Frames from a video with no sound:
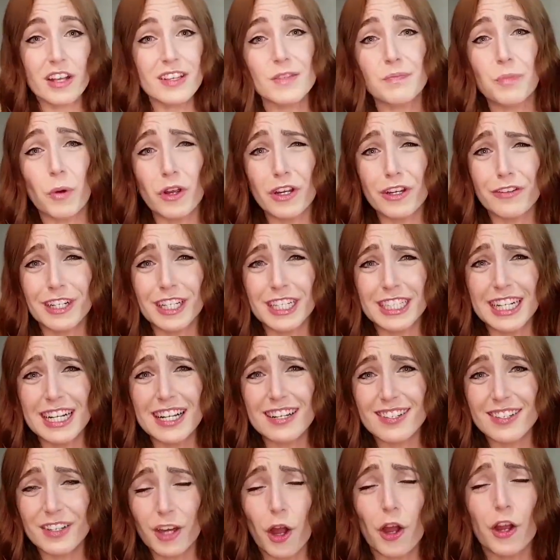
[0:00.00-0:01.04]
Spoiler
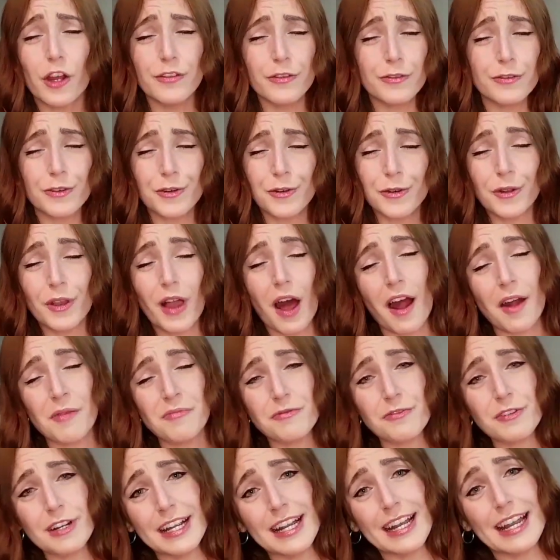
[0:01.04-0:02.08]
alert, overall
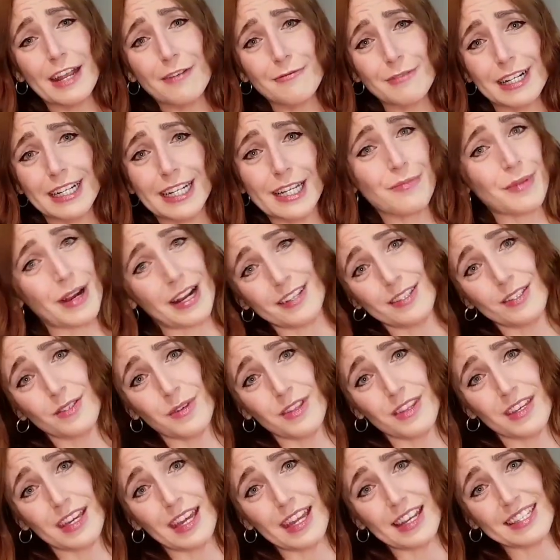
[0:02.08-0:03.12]
I'm really impressed
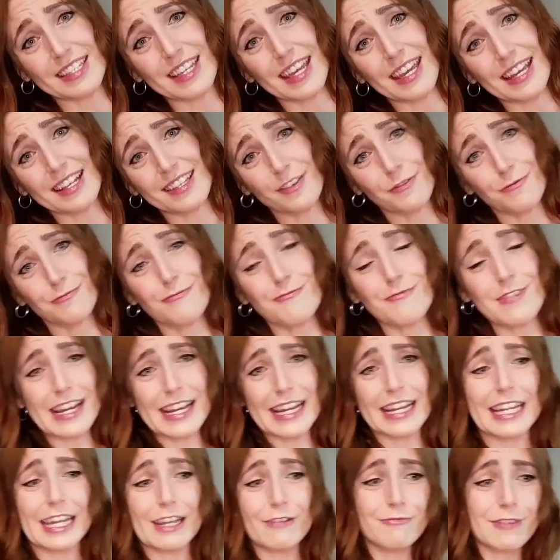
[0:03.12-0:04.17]
with it. It's a
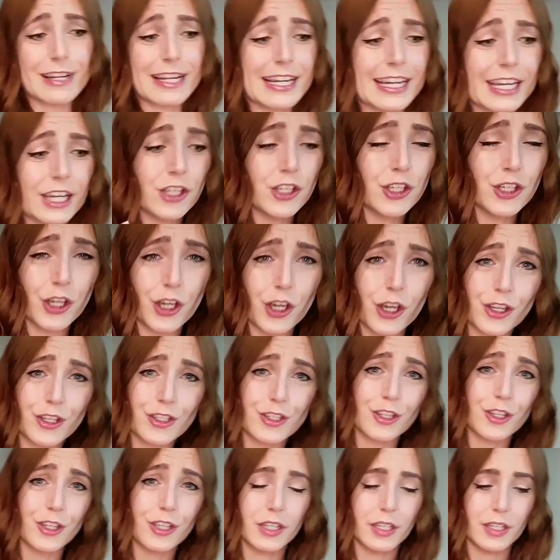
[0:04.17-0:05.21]
really good
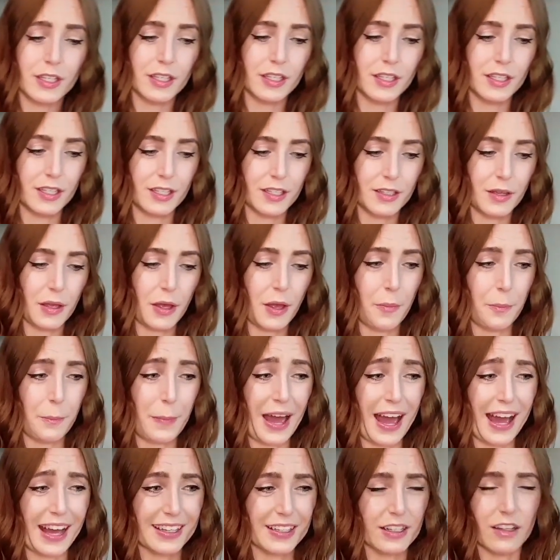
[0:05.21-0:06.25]

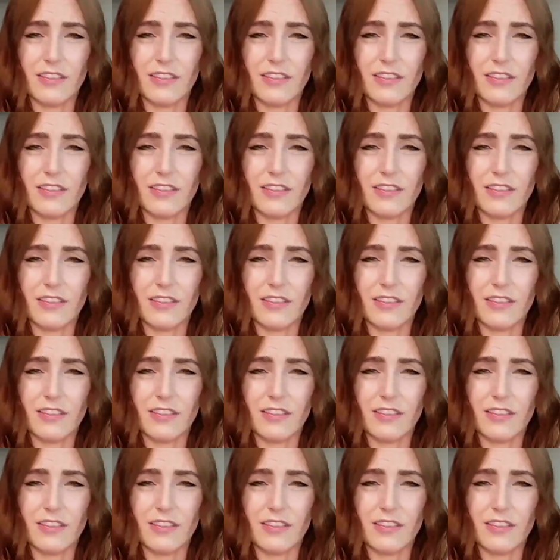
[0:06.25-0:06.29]
pack.